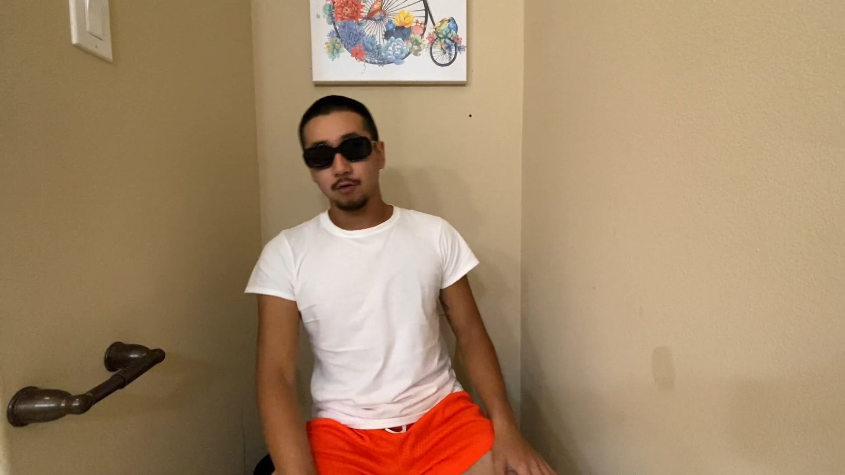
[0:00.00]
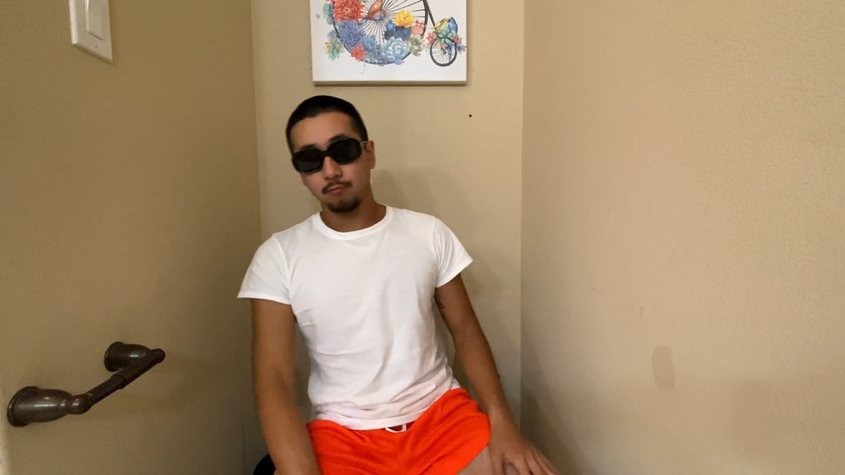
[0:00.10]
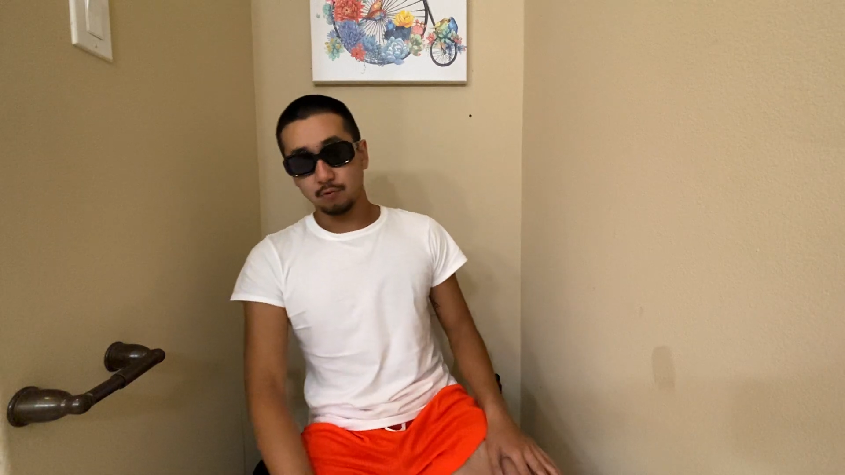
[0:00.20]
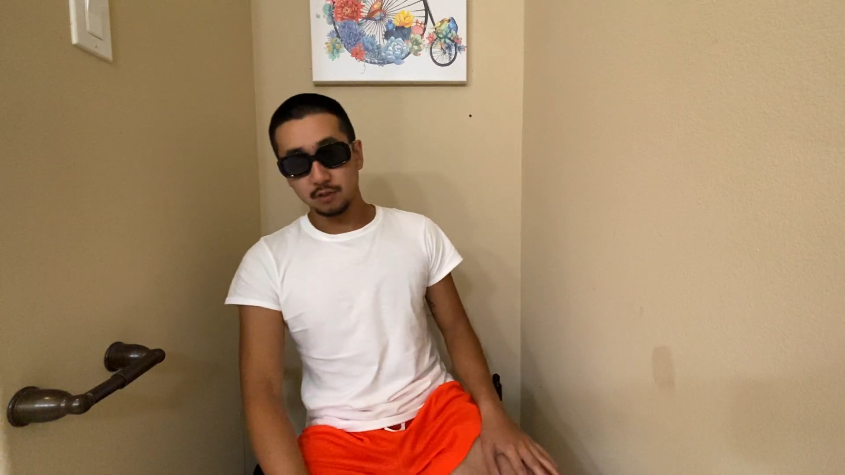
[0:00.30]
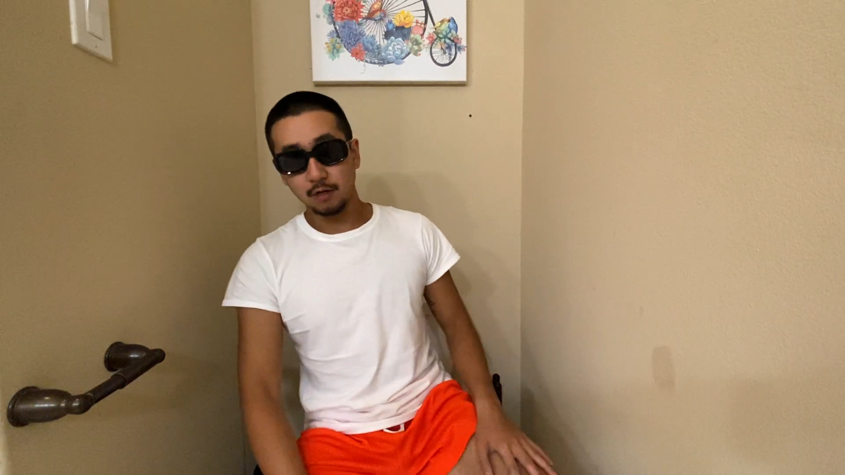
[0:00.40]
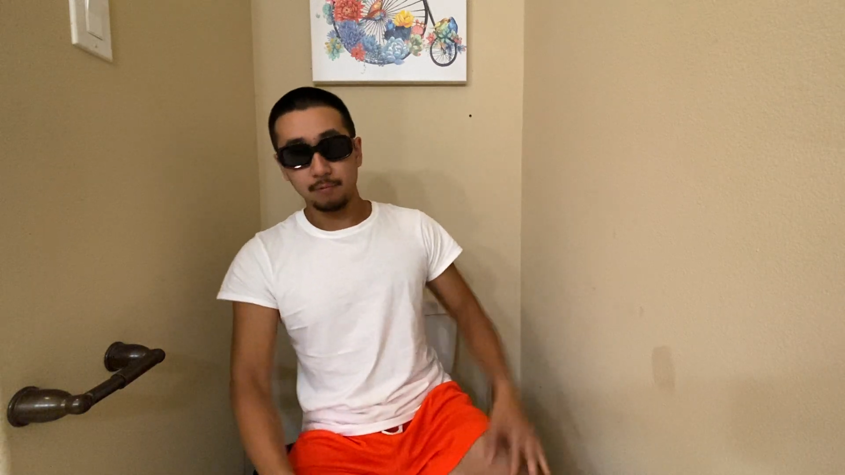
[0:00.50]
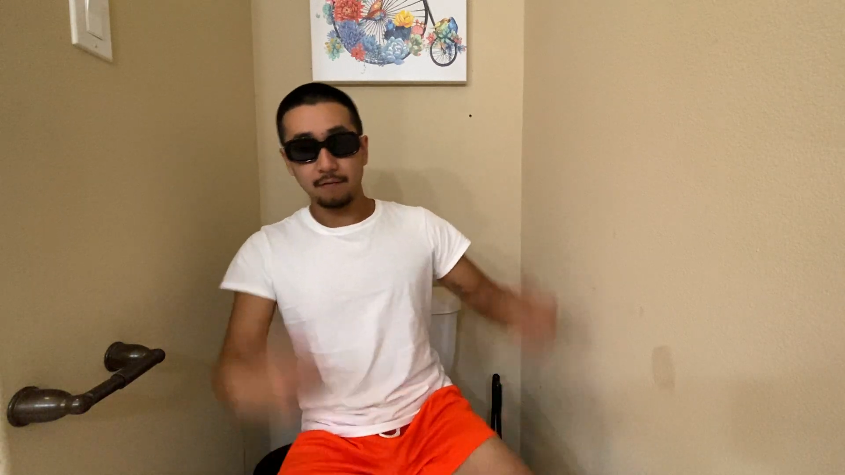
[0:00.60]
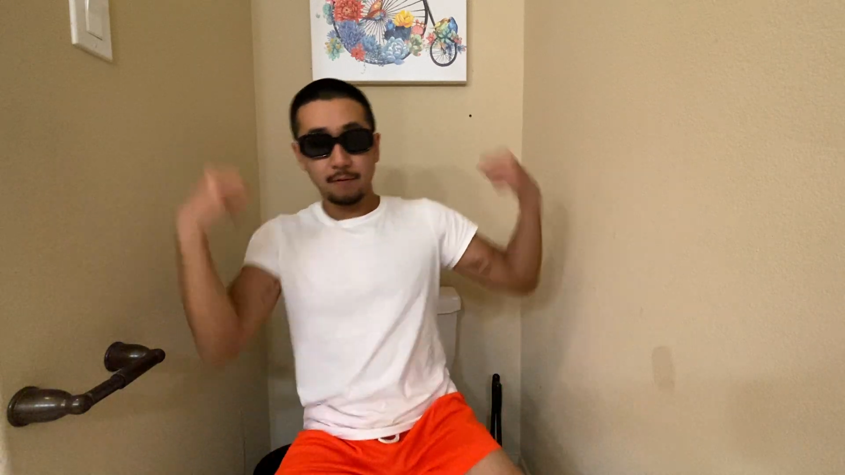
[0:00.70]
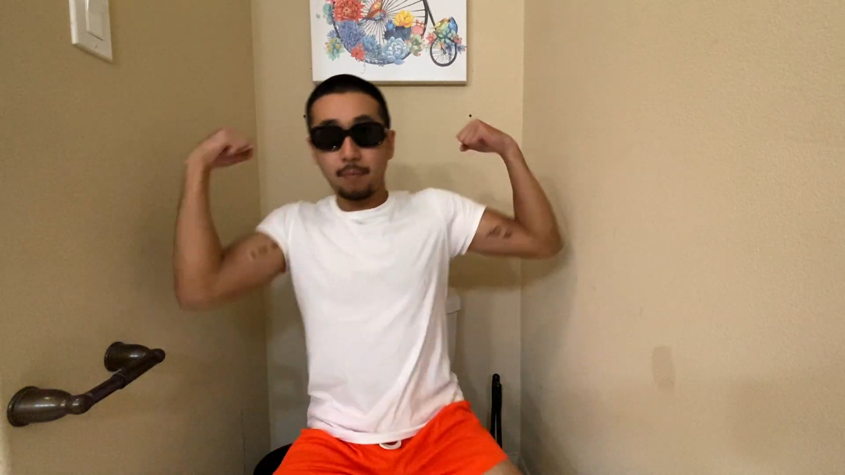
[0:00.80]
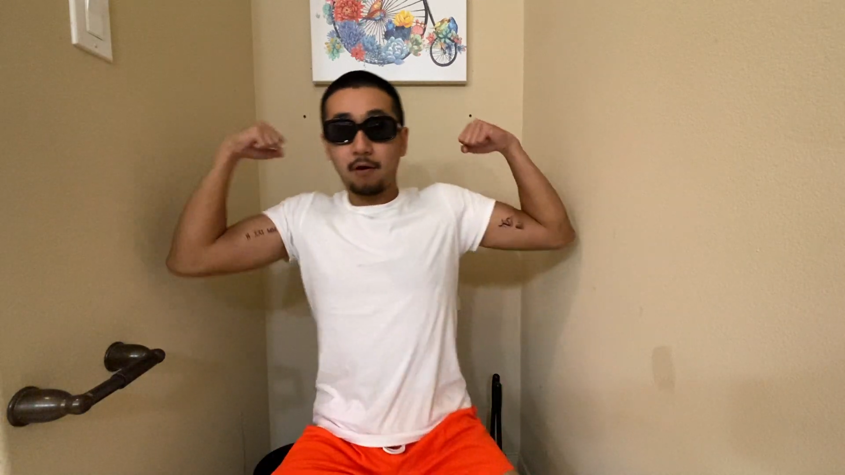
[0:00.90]
What's up,
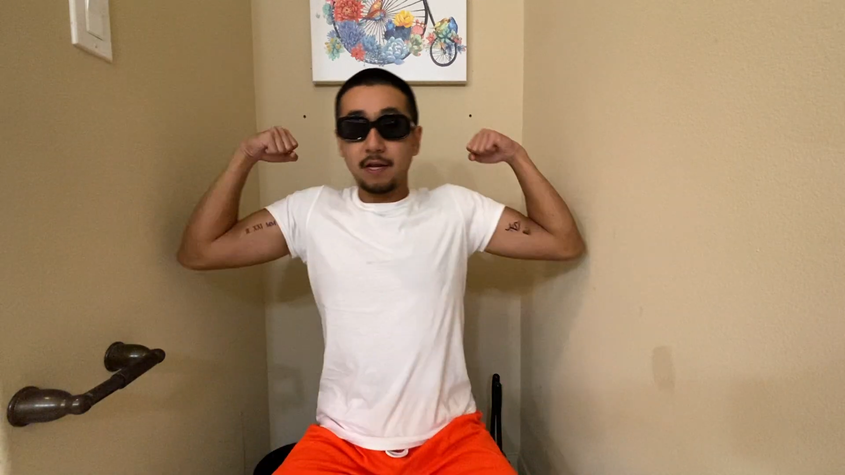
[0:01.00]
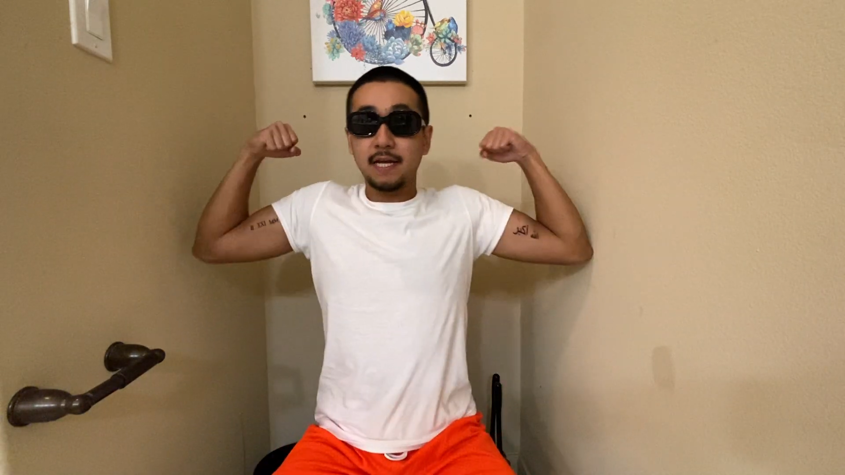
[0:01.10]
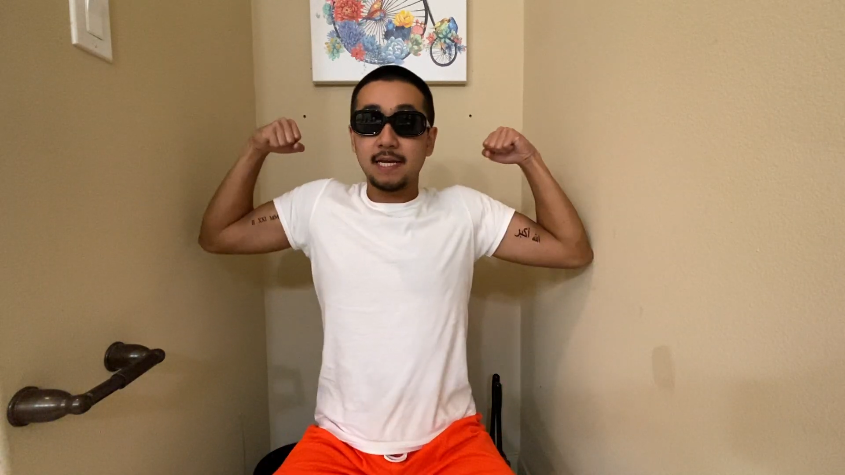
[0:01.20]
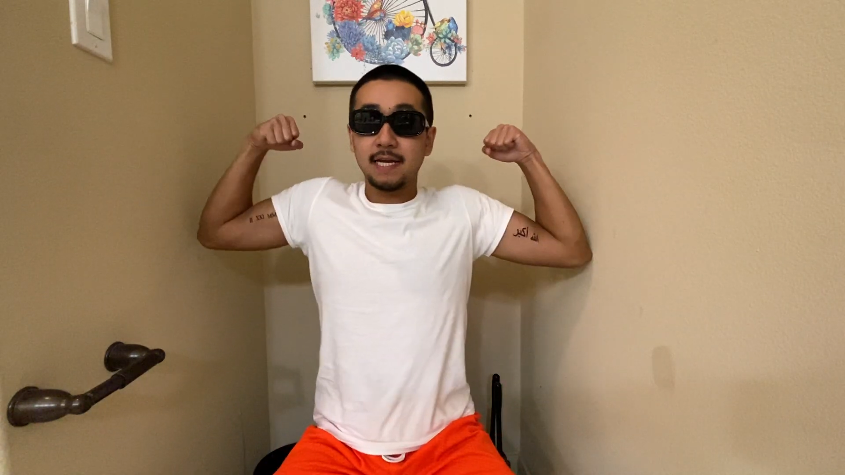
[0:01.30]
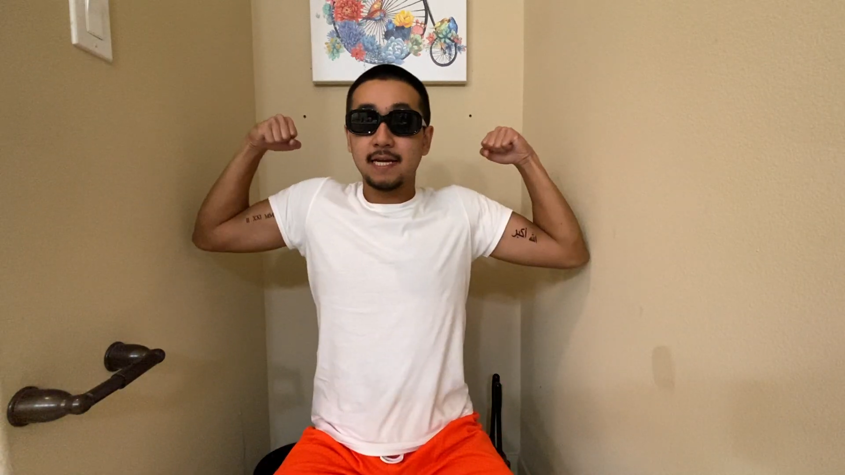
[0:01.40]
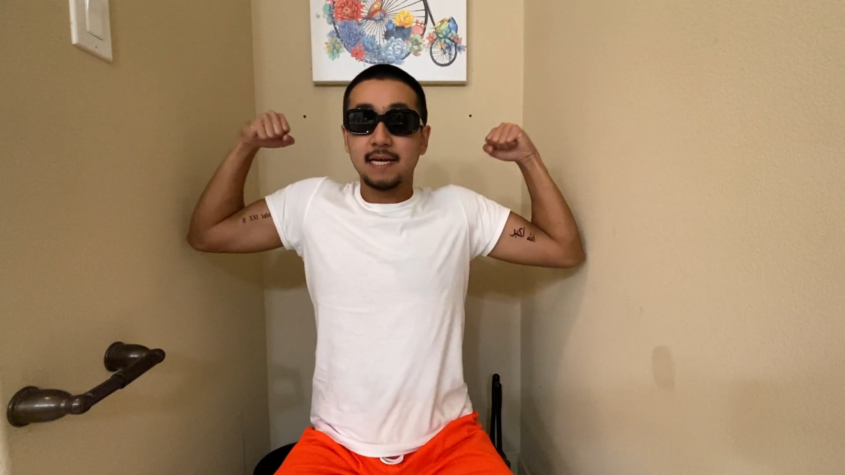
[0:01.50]
everybody?